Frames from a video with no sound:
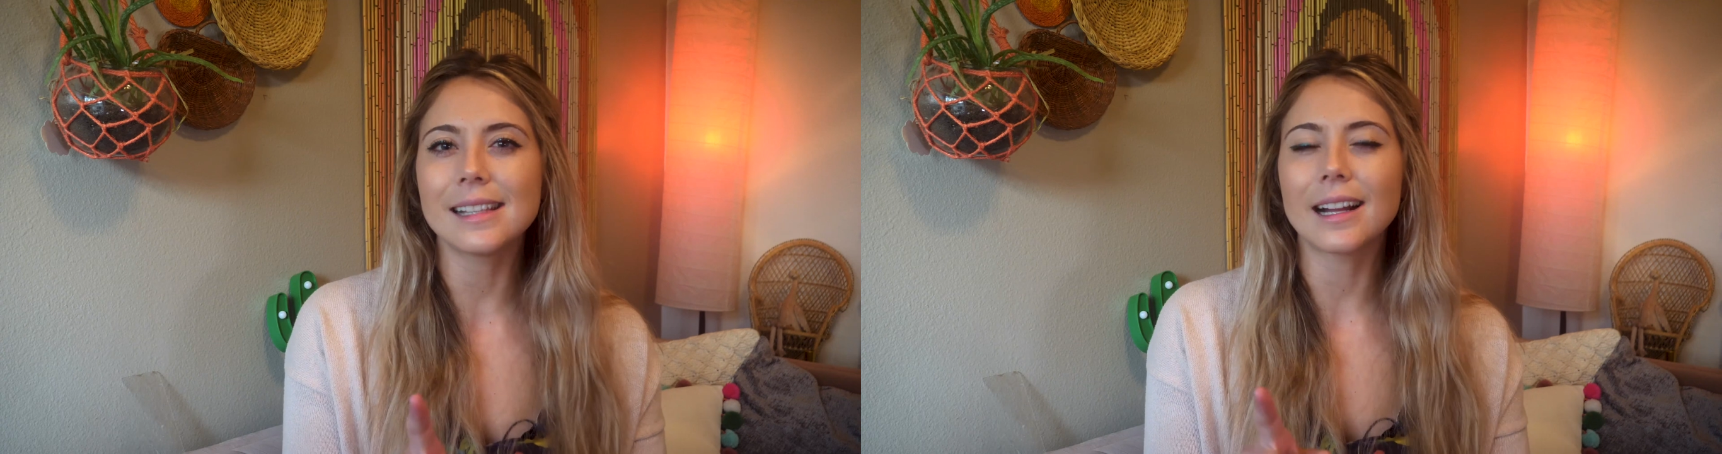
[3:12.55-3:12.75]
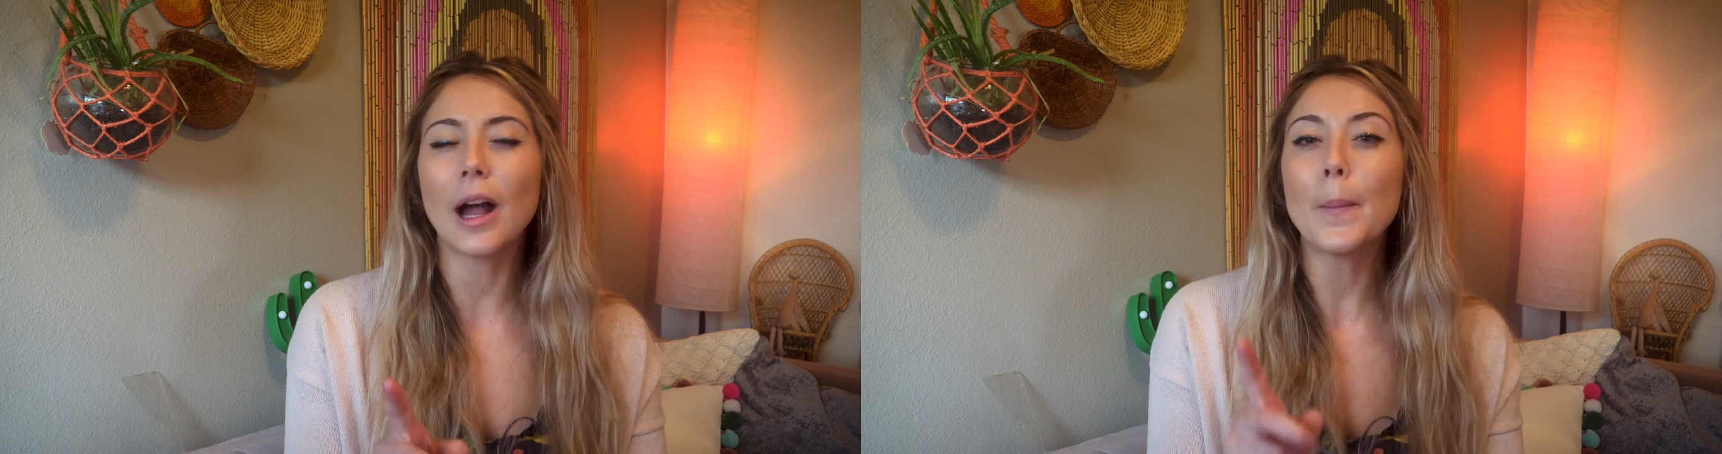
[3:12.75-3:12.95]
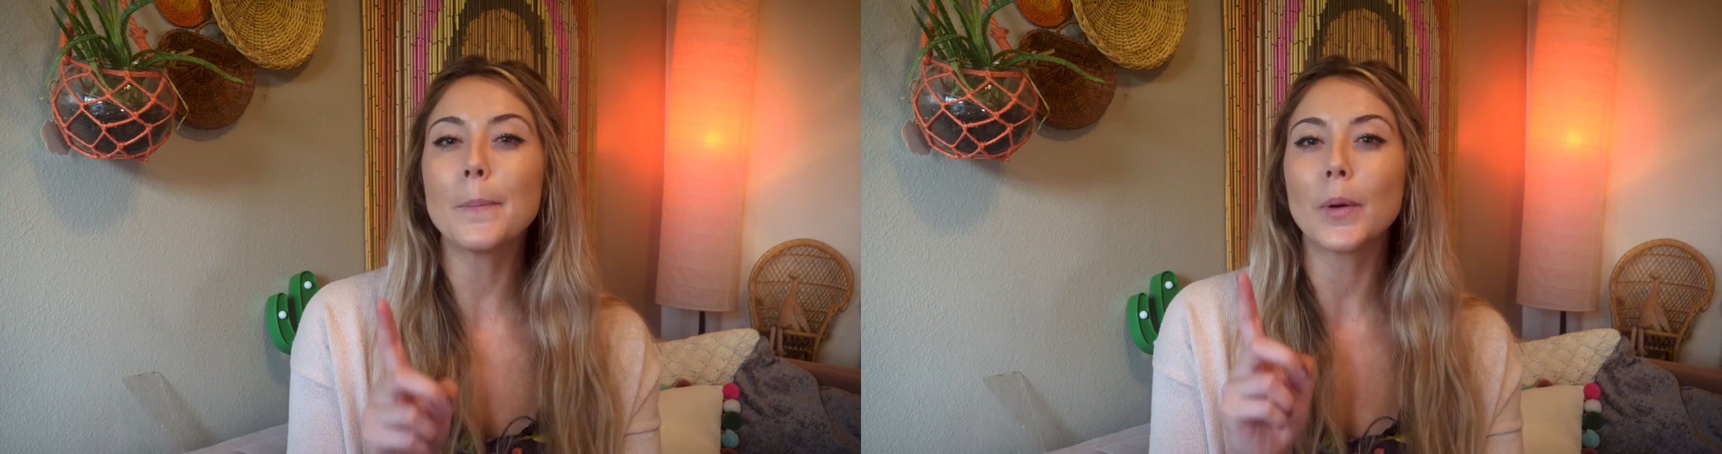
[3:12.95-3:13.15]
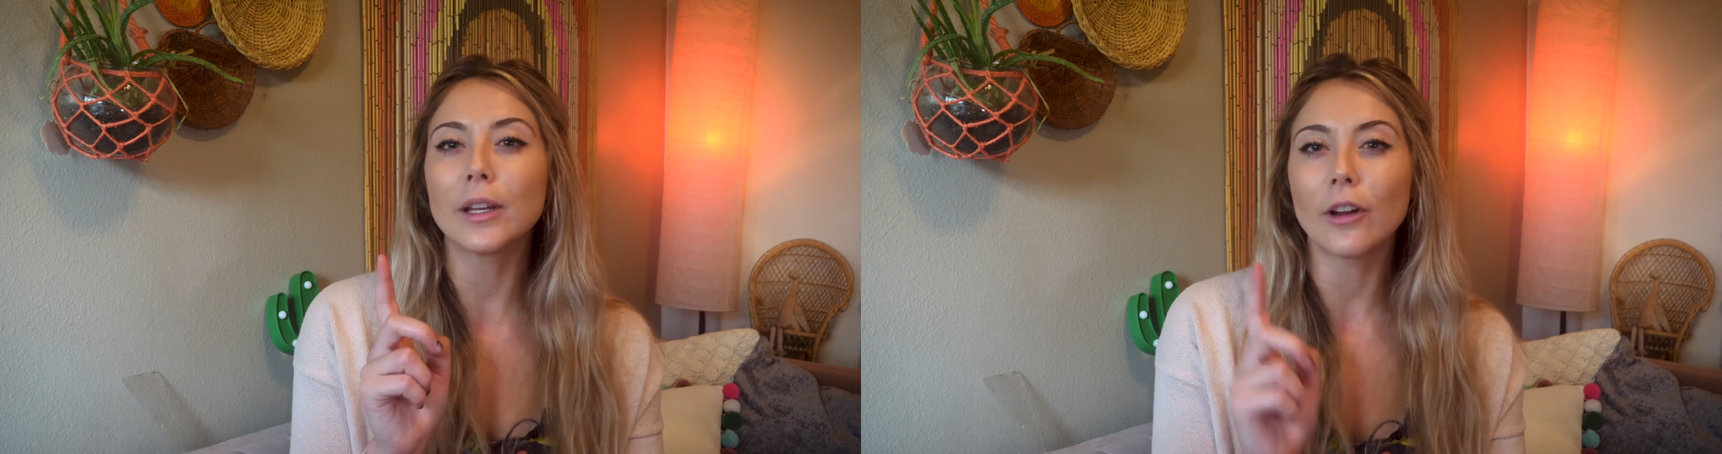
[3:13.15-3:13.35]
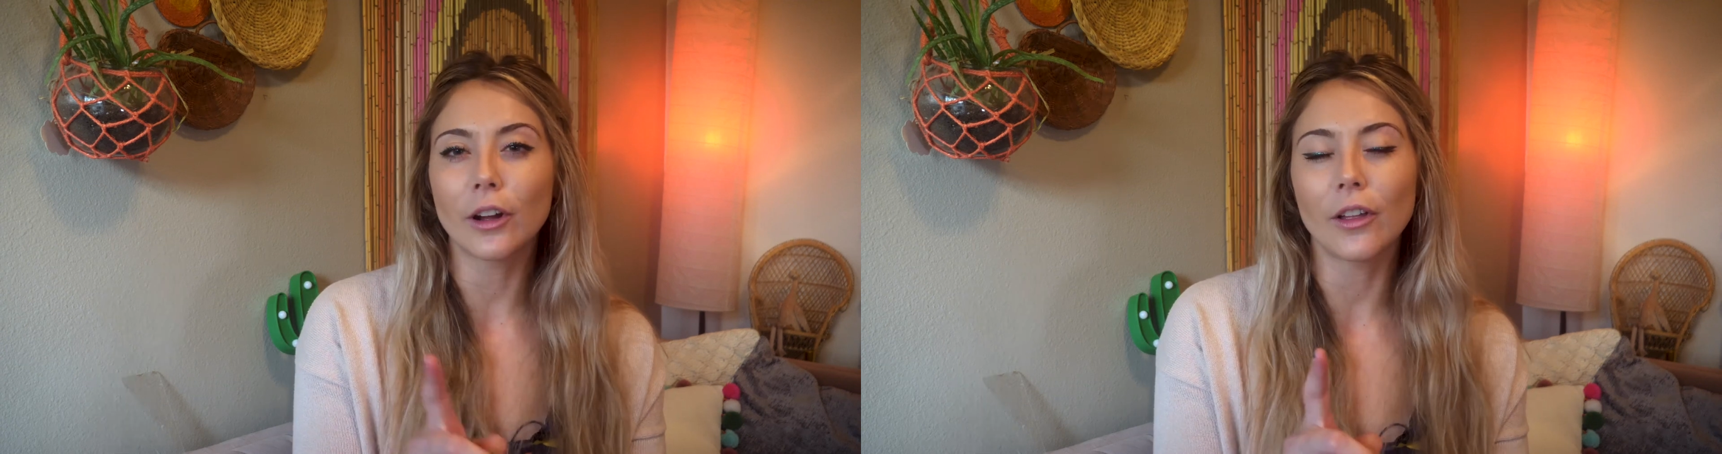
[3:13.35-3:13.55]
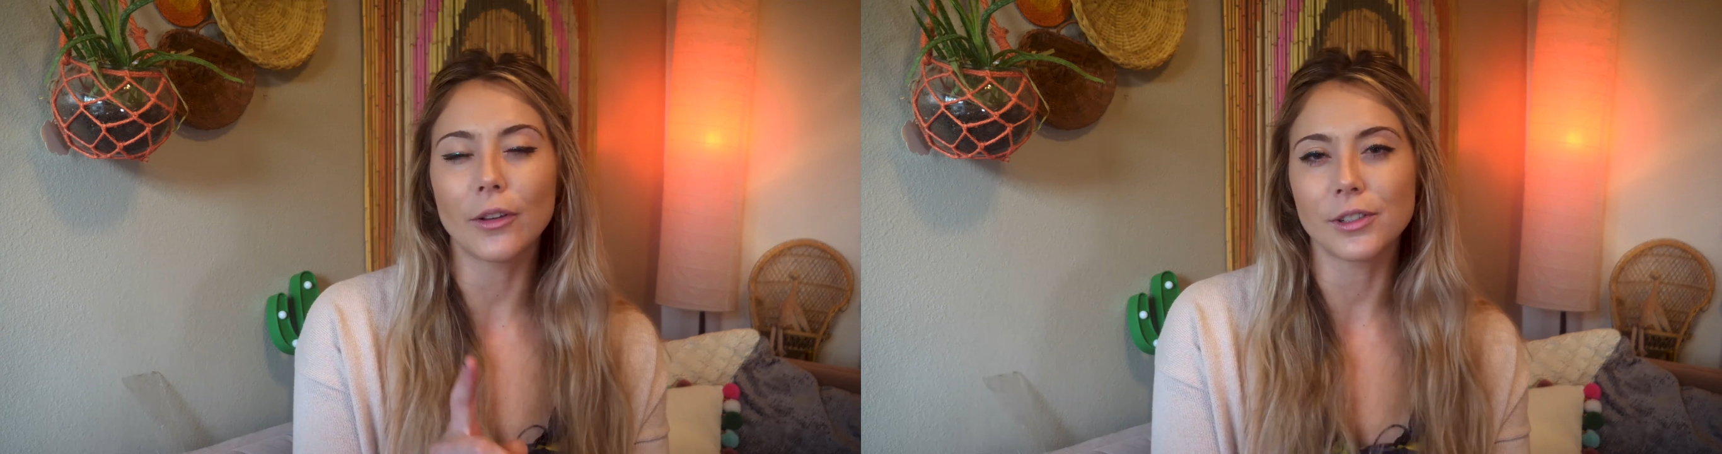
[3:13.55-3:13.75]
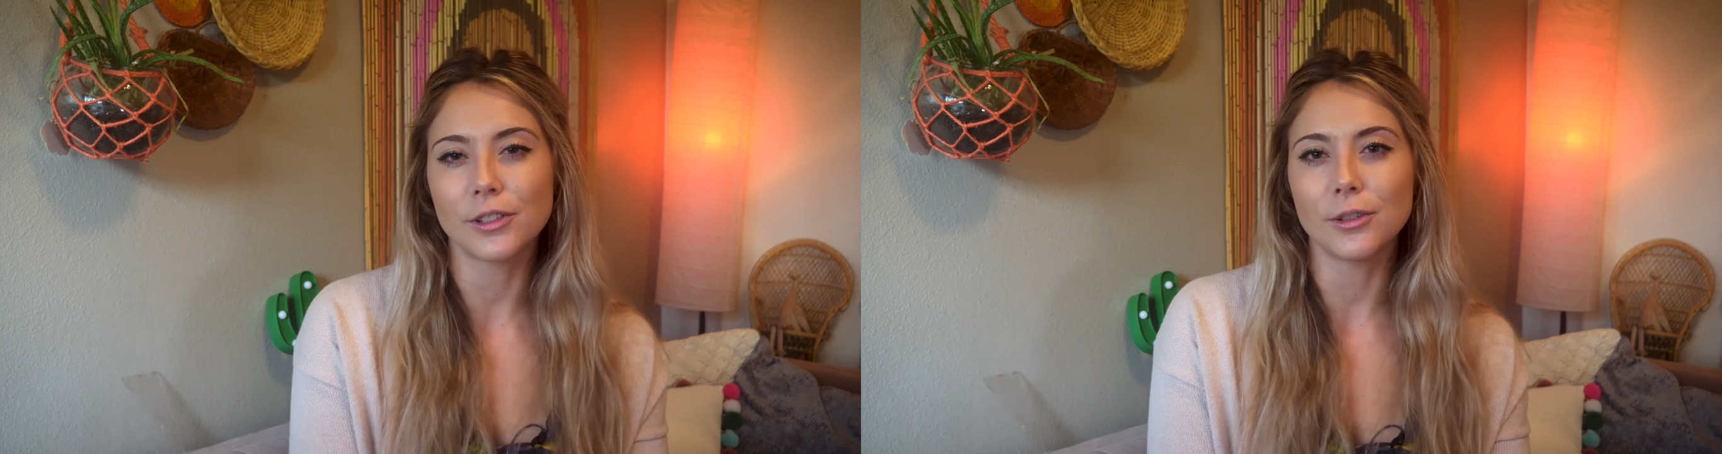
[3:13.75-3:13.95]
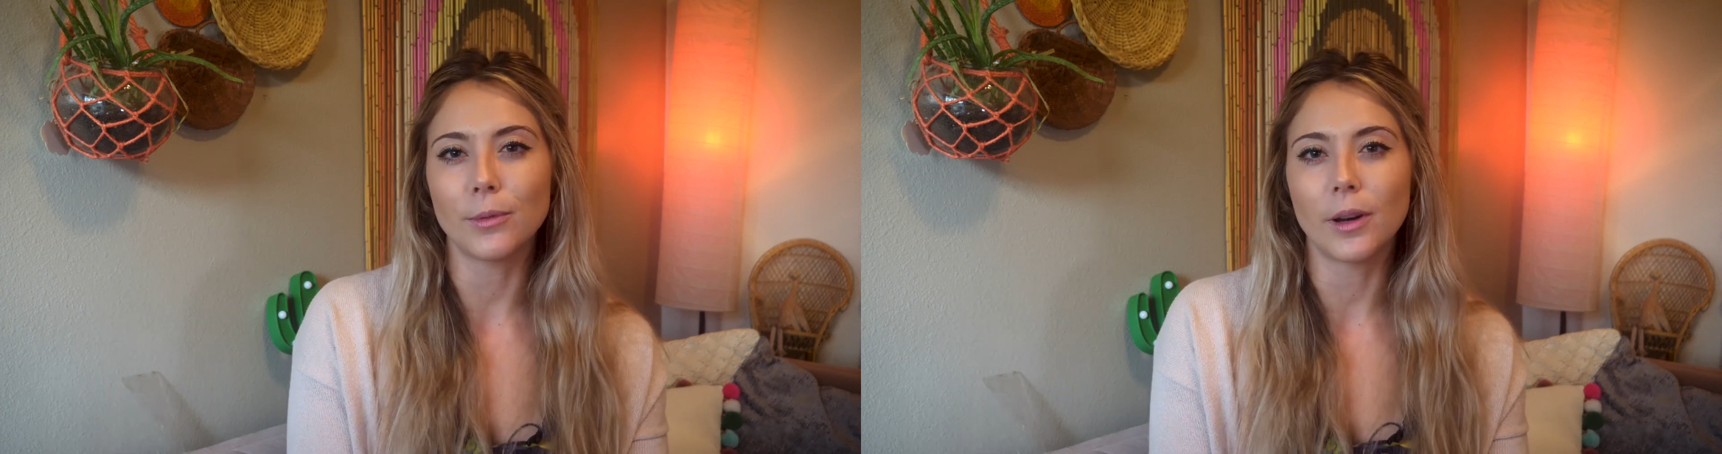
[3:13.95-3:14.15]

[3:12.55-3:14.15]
that come pretty darn close to